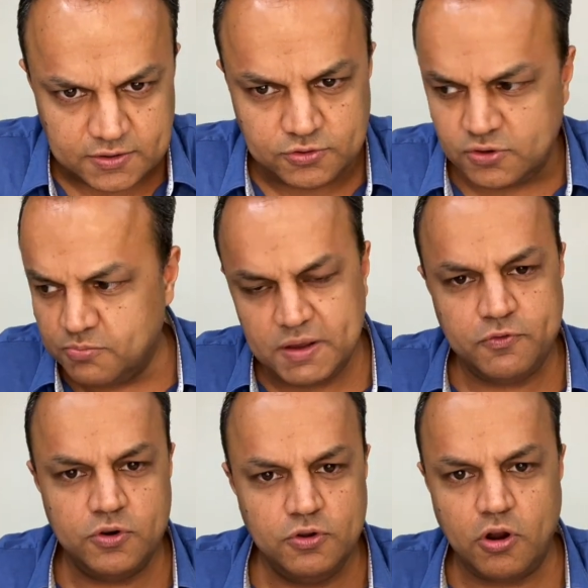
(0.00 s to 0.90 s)
So on my
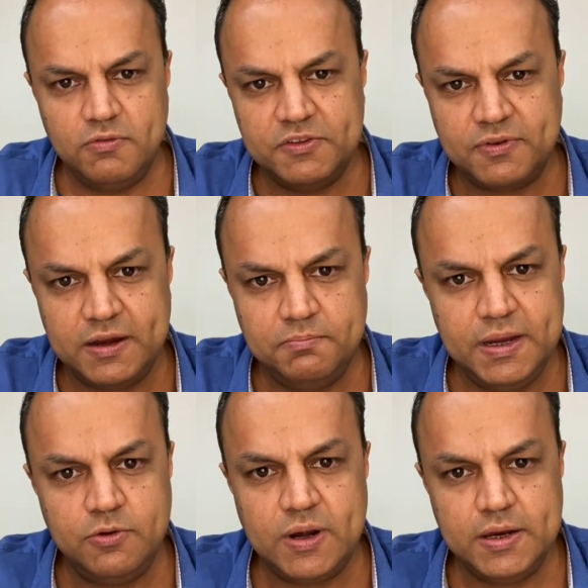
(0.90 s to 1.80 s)
phone, you'll always find
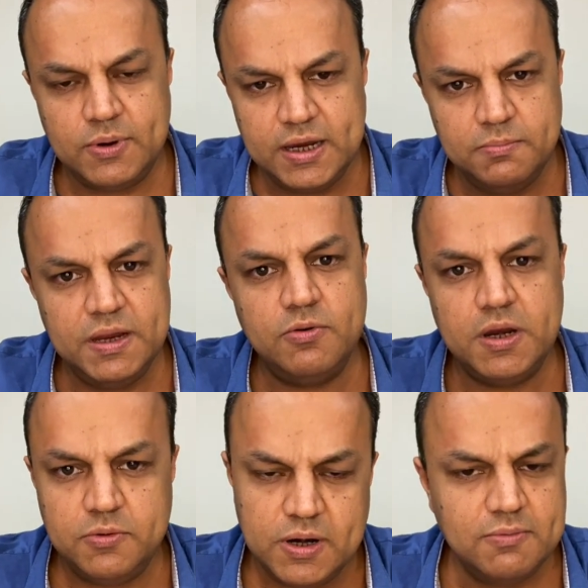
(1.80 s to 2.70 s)
B2020,
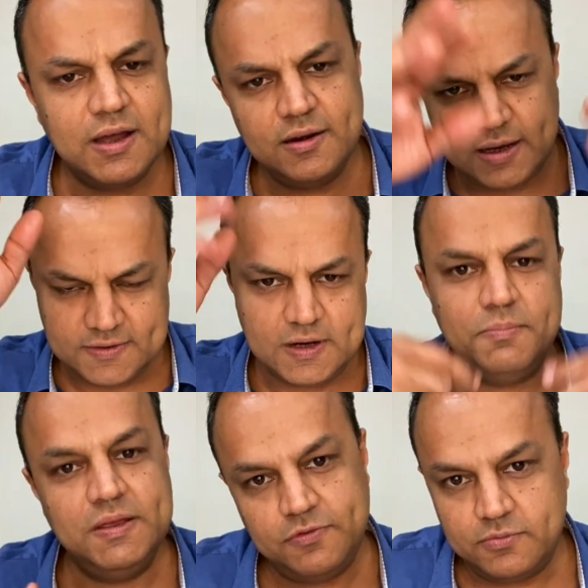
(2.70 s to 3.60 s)
B2021, etc.
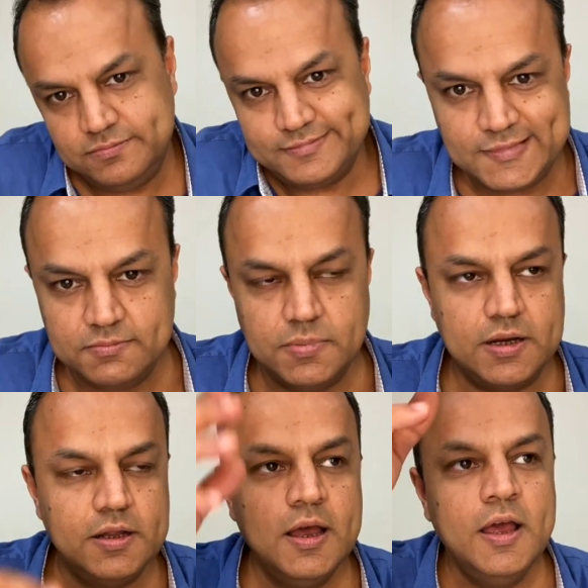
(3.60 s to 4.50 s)
B4.
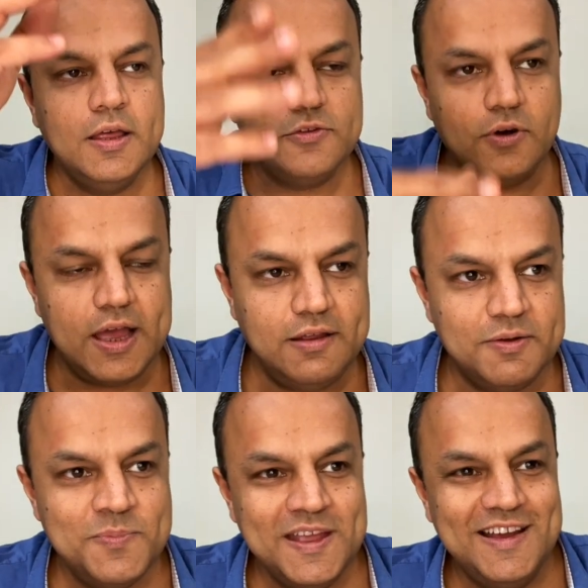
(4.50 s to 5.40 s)
So
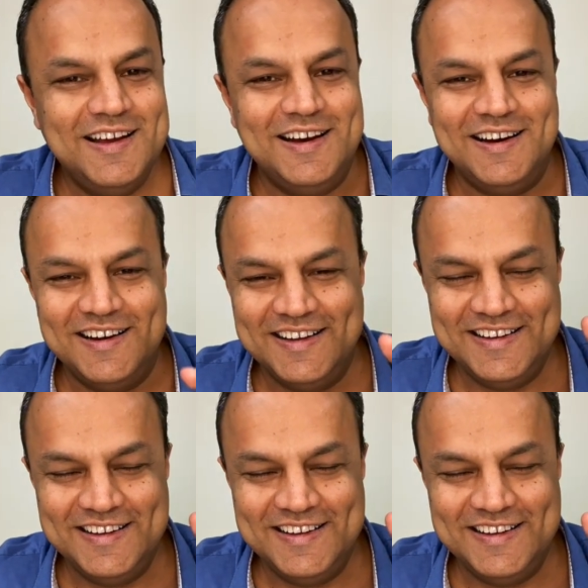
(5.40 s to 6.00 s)
anyway, when